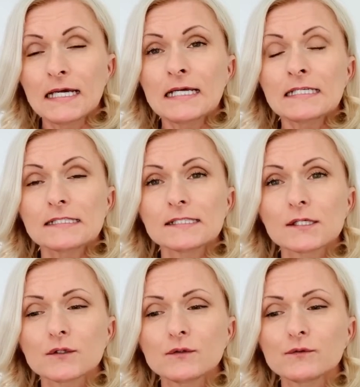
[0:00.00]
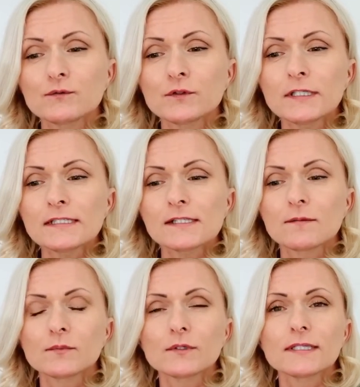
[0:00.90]
So, for
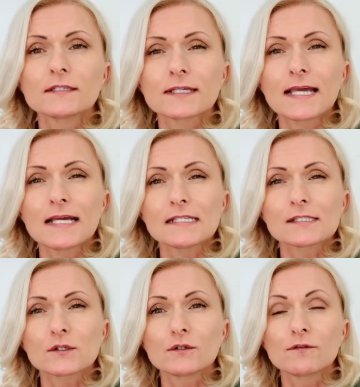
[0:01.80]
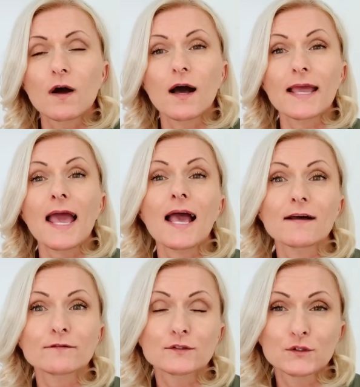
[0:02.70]
example, in the case of I
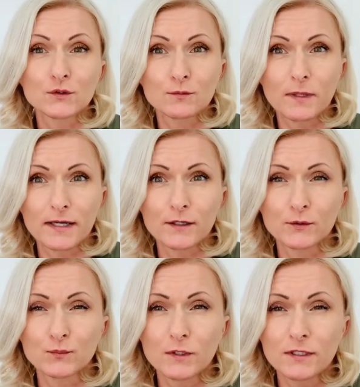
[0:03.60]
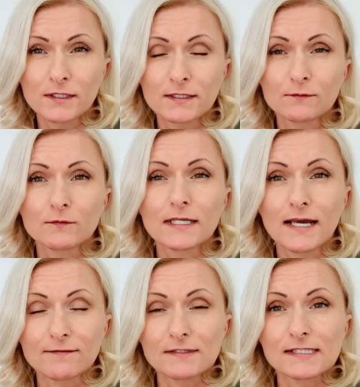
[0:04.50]
have to do my homework, we have
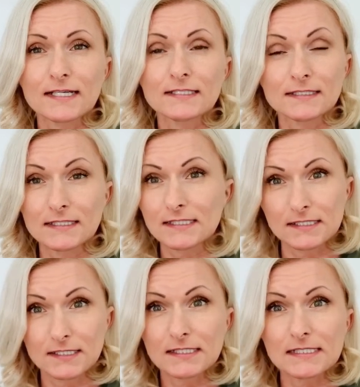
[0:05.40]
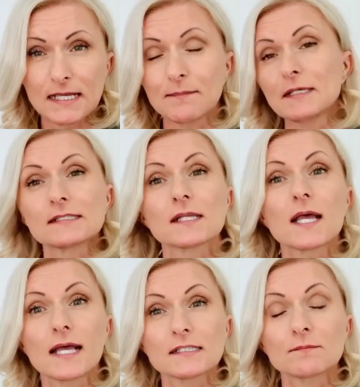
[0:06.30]
said this is the same
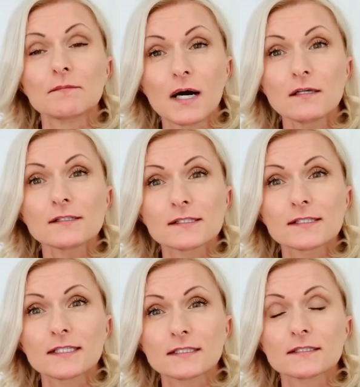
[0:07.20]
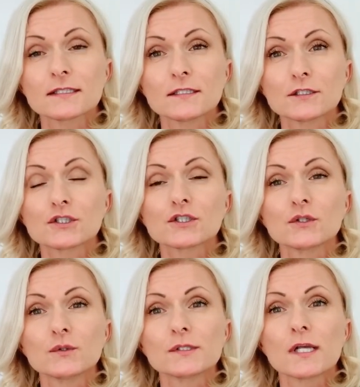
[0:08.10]
as must. It
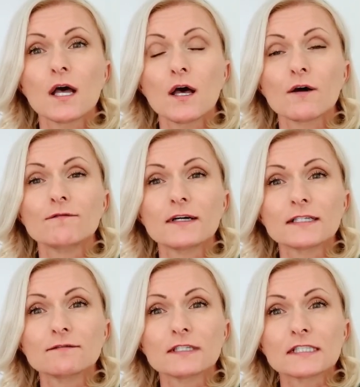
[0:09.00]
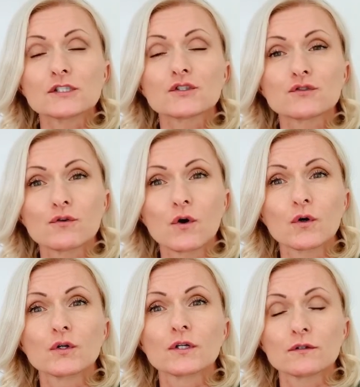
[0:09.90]
shows a very, very strong
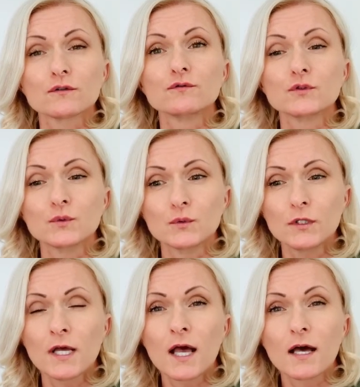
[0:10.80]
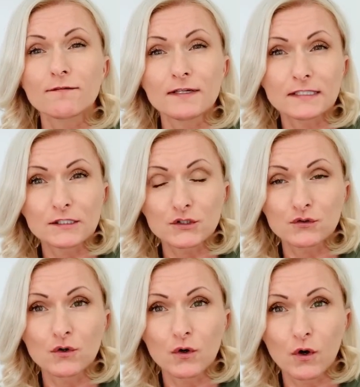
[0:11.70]
rule, a very
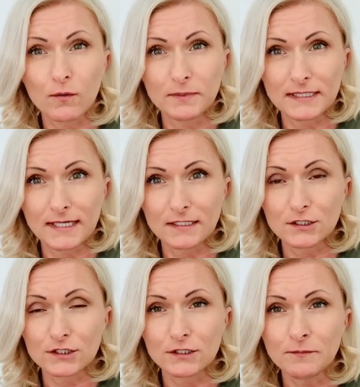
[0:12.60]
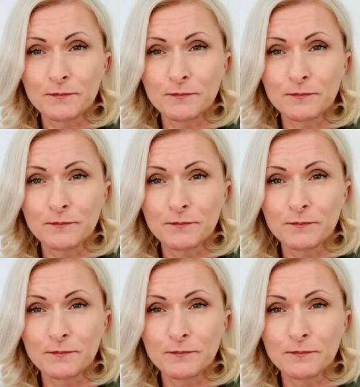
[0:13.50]
strong obligation.